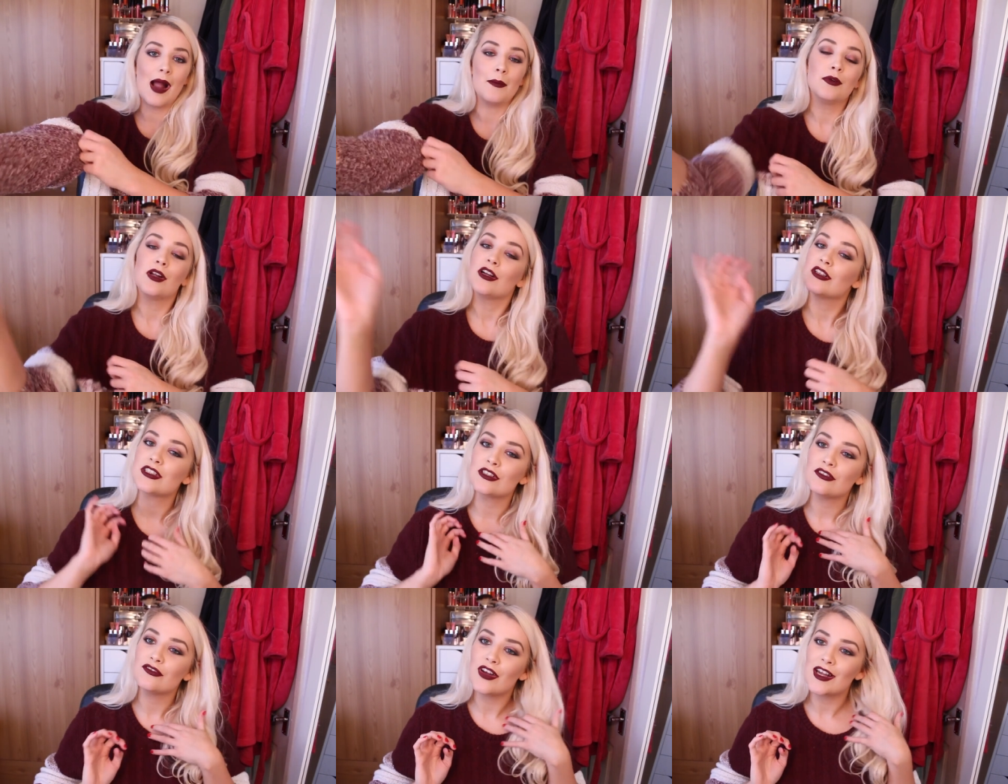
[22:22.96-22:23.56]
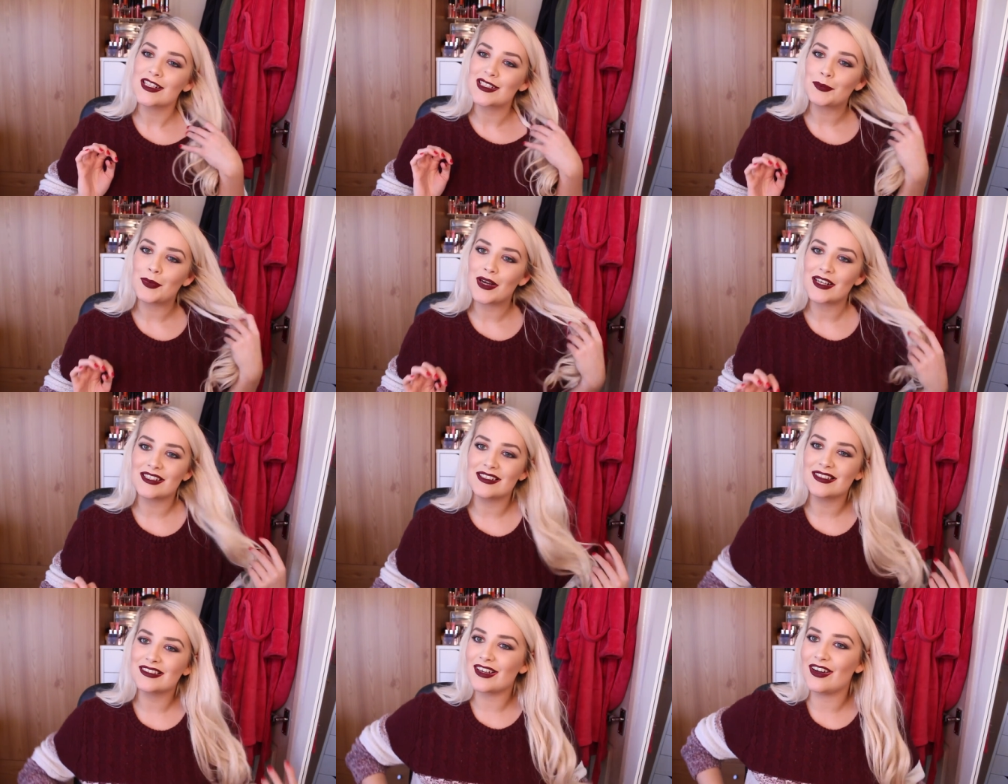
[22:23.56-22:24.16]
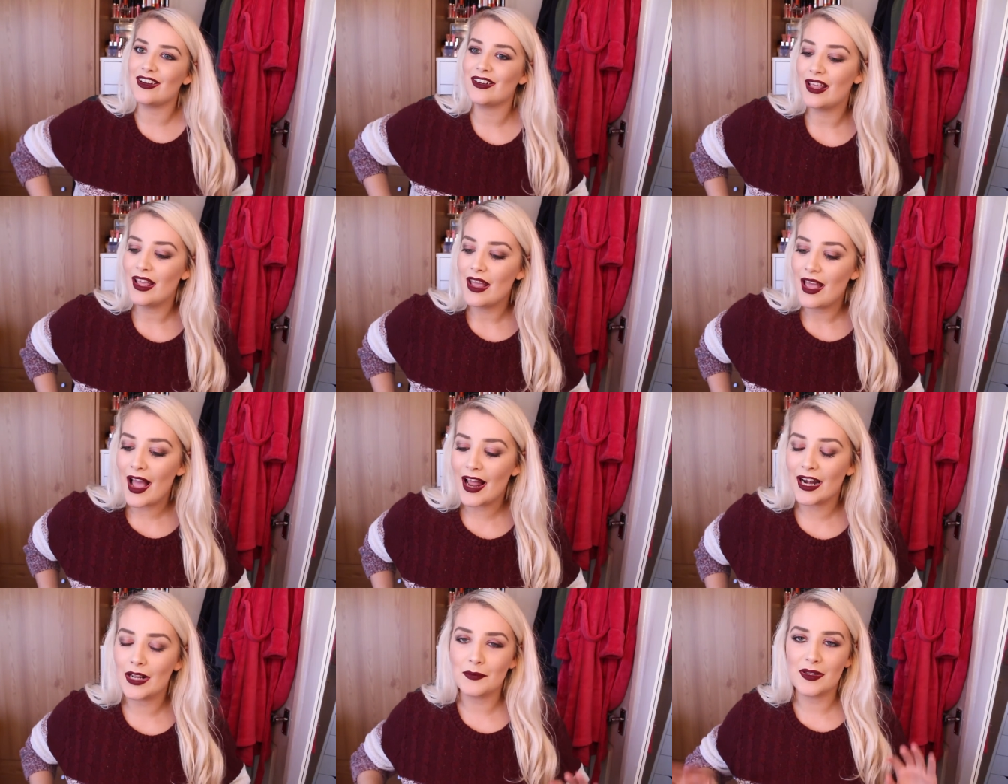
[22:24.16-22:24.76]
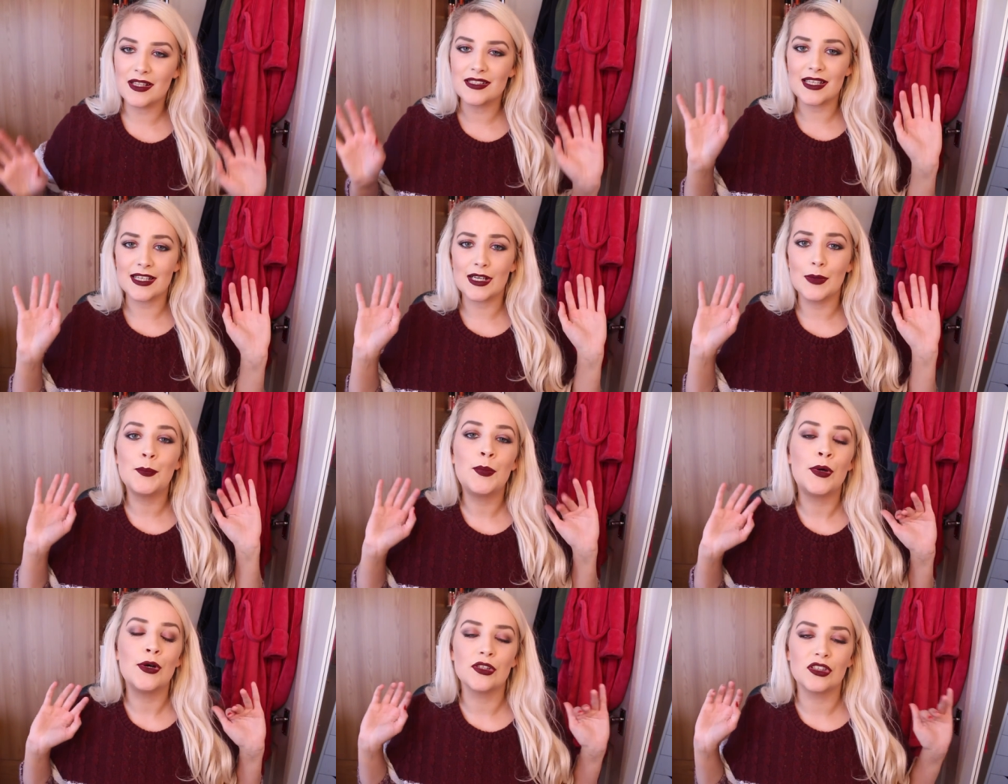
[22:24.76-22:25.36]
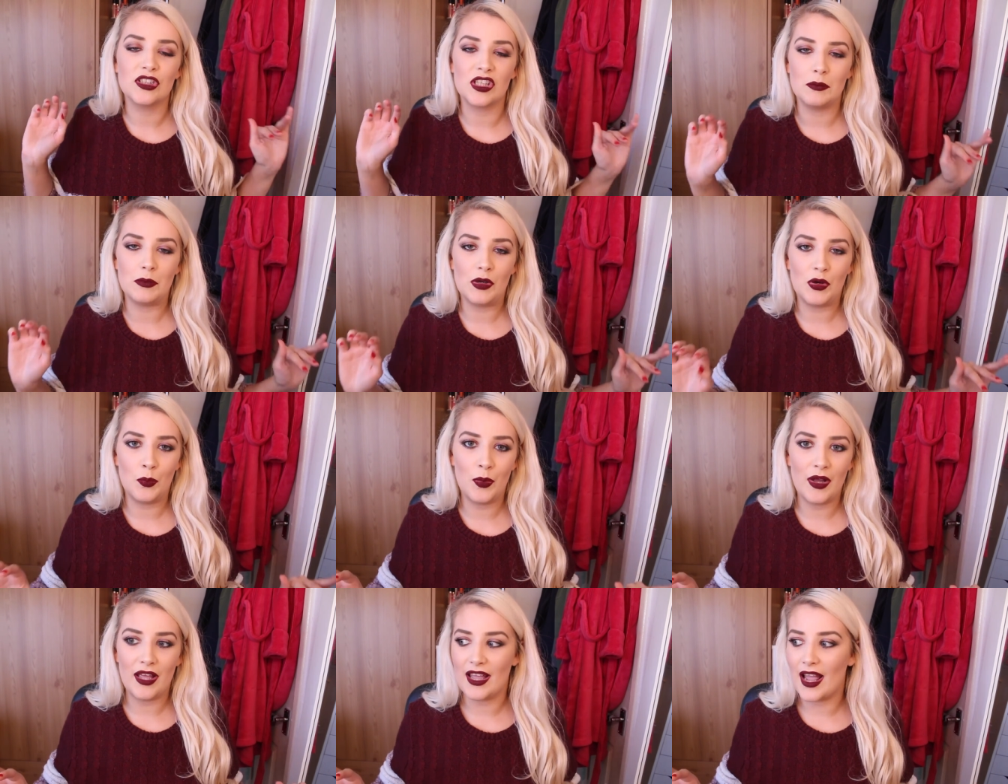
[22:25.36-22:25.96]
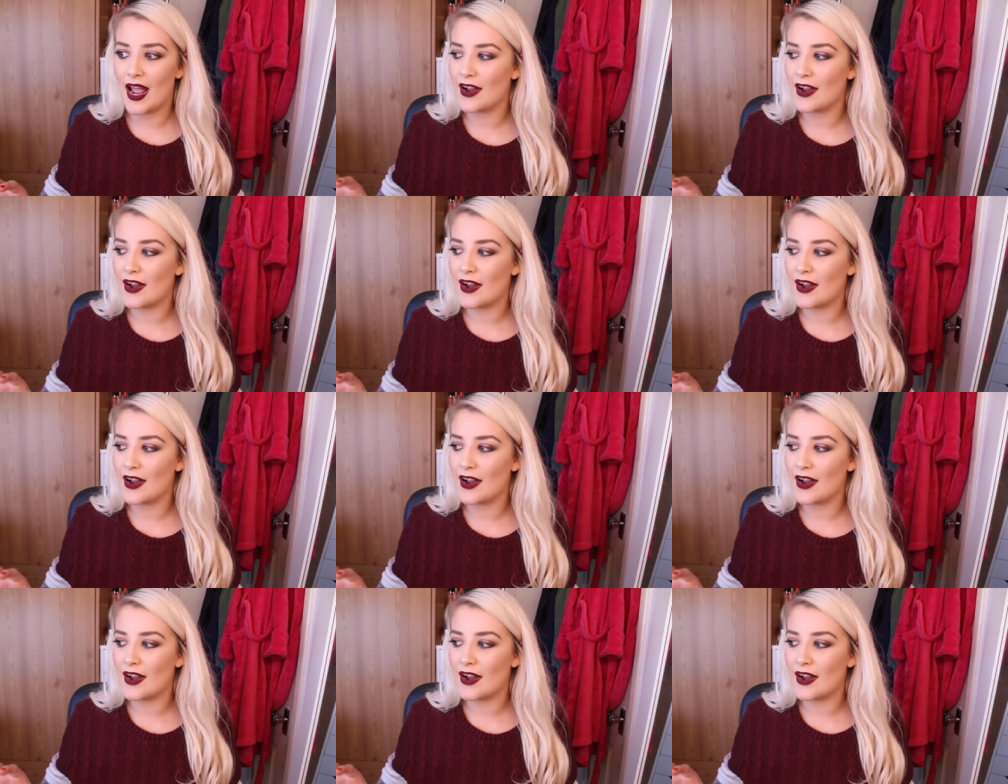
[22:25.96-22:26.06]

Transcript: I'm not doing first impressions on, and it means I can put them away.